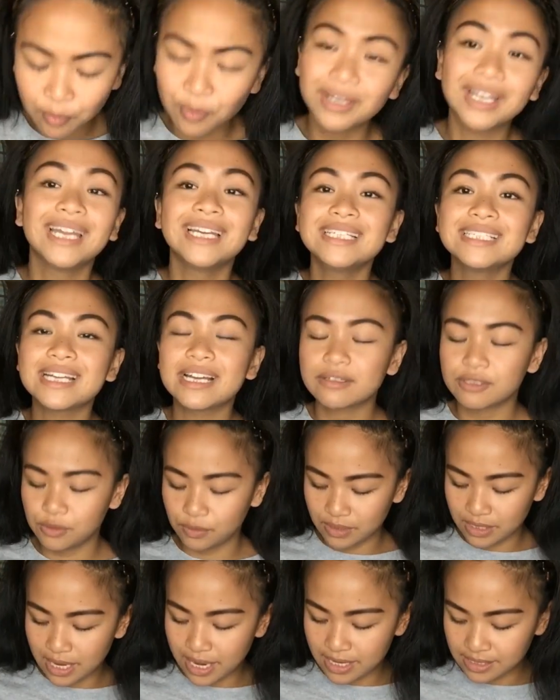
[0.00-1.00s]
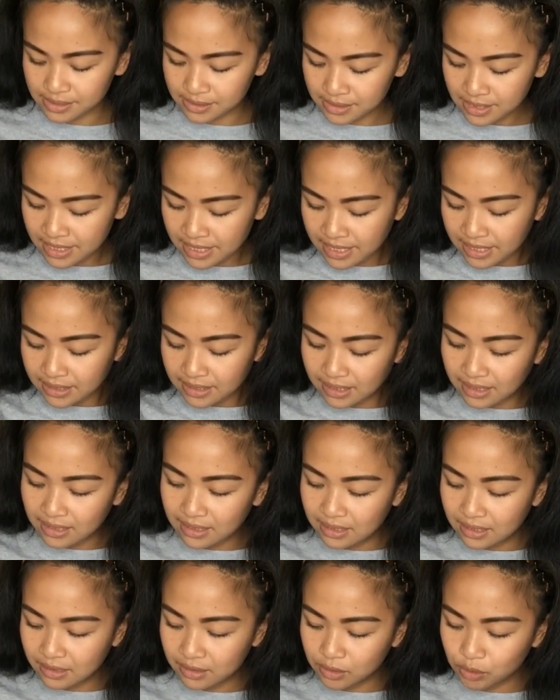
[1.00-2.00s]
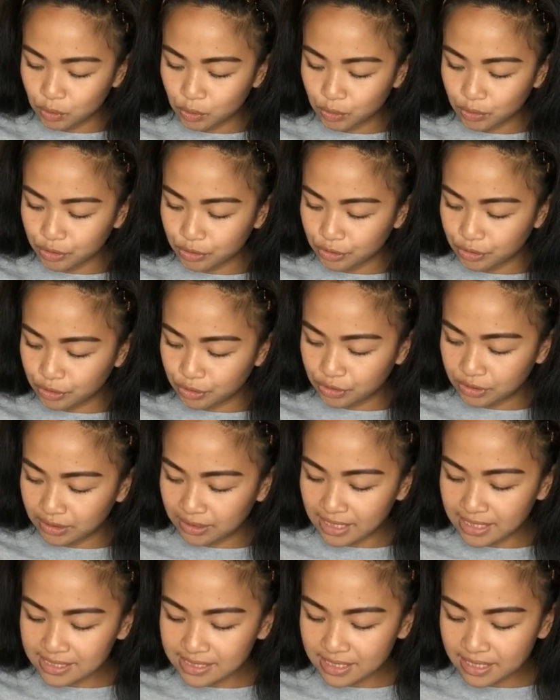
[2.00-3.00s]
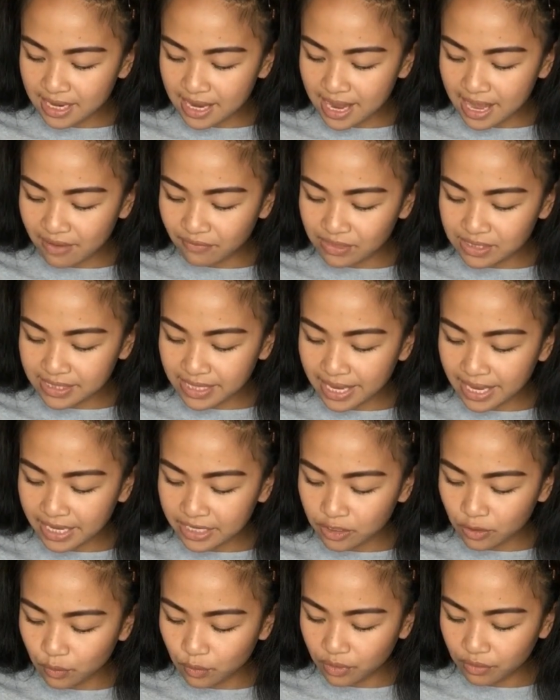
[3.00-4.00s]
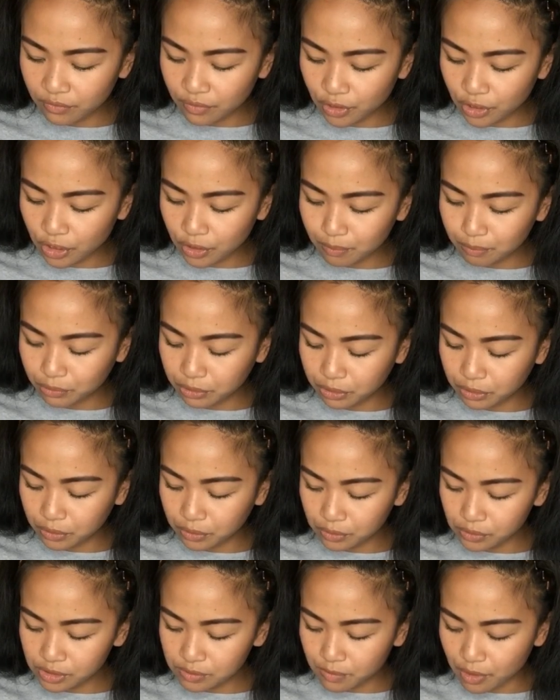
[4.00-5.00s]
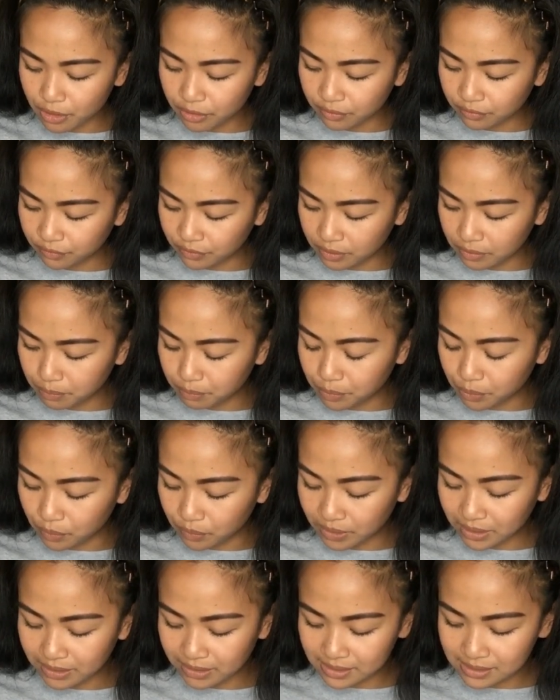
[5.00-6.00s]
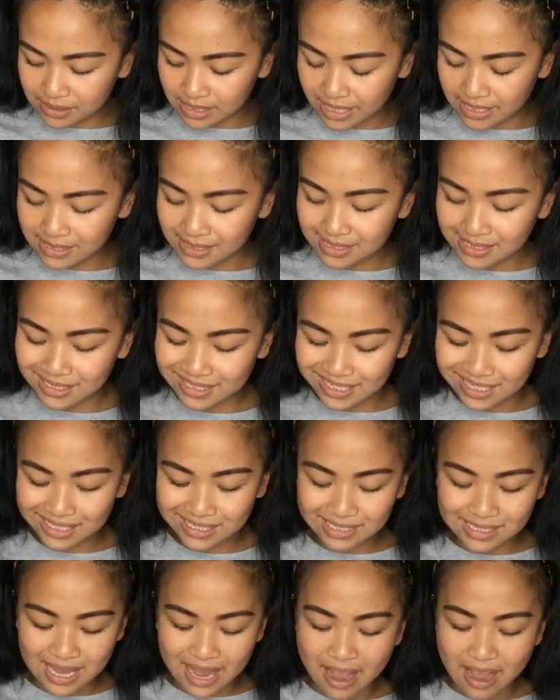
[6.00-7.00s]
We're getting down to it, guys. The next thing I have is Canyon River Blues Modern Fit Boot in the size 6